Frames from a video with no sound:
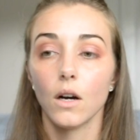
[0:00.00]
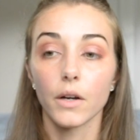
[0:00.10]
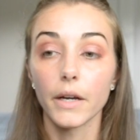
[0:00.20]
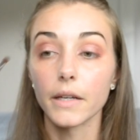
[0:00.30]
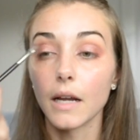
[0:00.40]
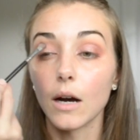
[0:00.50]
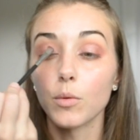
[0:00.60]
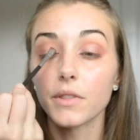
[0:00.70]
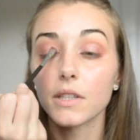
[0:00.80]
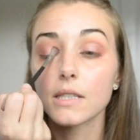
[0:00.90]
Okay, now
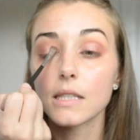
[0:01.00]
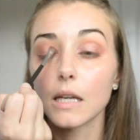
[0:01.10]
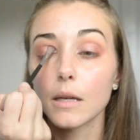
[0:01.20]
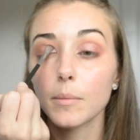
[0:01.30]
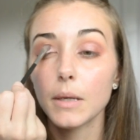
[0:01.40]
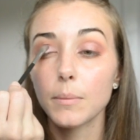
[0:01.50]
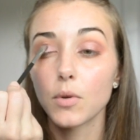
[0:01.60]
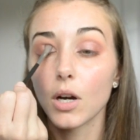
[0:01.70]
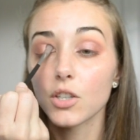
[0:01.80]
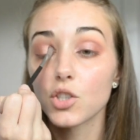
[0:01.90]
with the same
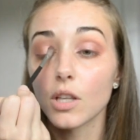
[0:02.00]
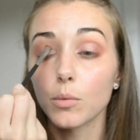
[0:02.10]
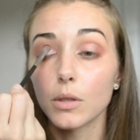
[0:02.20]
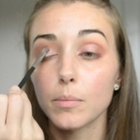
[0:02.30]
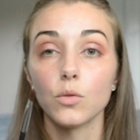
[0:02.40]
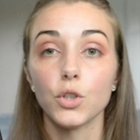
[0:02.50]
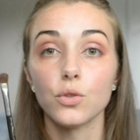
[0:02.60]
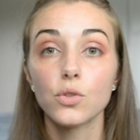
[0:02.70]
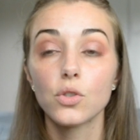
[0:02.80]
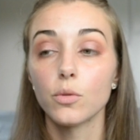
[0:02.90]
brush that we
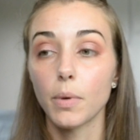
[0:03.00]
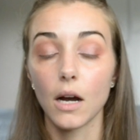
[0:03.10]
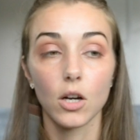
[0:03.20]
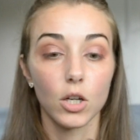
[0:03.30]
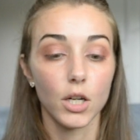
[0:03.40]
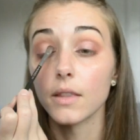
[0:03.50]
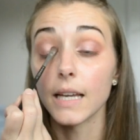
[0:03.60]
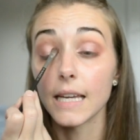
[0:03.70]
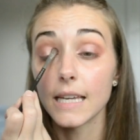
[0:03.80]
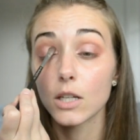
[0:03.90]
used to pack on
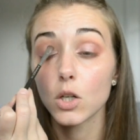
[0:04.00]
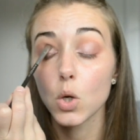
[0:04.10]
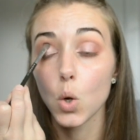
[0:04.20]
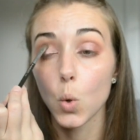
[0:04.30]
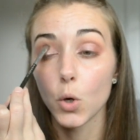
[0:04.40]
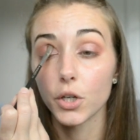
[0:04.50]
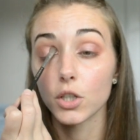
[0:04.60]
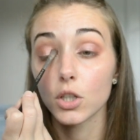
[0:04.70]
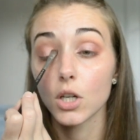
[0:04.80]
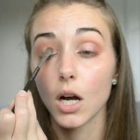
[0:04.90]
the inner
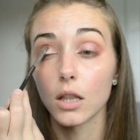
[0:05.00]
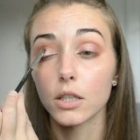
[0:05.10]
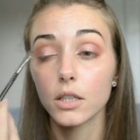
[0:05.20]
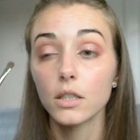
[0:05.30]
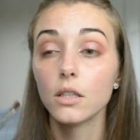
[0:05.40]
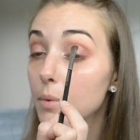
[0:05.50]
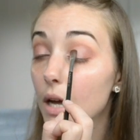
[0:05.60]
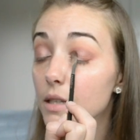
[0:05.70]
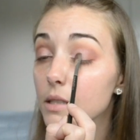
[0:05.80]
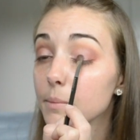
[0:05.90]
corner color,
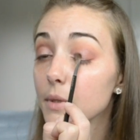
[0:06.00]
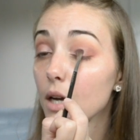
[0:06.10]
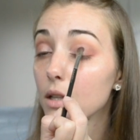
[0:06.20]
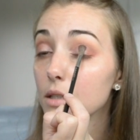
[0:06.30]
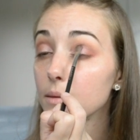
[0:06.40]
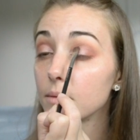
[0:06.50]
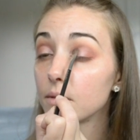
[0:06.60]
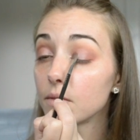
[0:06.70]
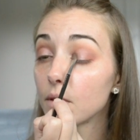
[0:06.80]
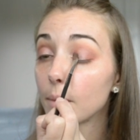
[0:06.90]
Blossom color
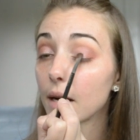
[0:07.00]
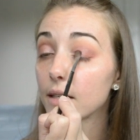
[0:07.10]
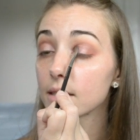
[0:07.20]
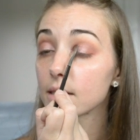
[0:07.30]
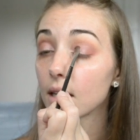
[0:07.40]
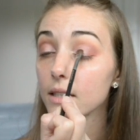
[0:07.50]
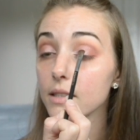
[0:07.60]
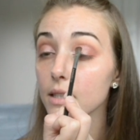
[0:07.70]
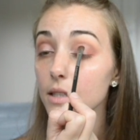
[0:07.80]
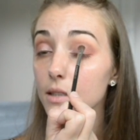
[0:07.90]
from
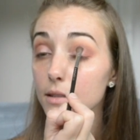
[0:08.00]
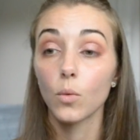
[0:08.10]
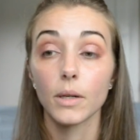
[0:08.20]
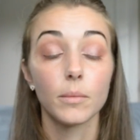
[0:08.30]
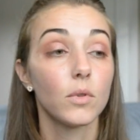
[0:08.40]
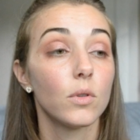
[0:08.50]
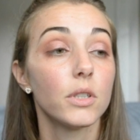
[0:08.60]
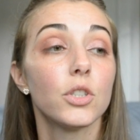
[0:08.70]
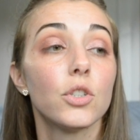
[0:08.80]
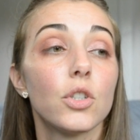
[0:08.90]
Anastasia, what I'm
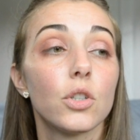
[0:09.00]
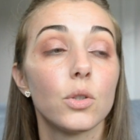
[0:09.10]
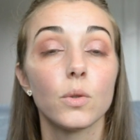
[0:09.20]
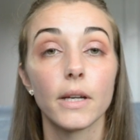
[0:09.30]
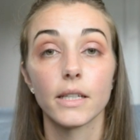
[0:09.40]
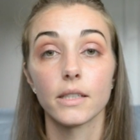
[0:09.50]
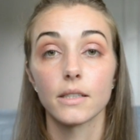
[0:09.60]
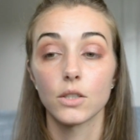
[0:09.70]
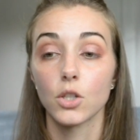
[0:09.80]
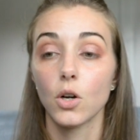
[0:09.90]
going to do
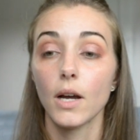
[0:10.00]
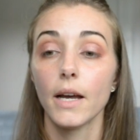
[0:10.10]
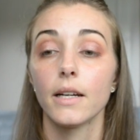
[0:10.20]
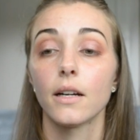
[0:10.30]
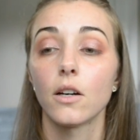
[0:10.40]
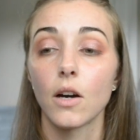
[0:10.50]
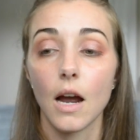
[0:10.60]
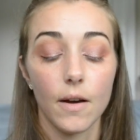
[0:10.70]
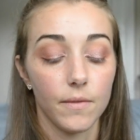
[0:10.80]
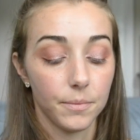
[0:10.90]
is go ahead and
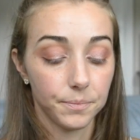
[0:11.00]
grab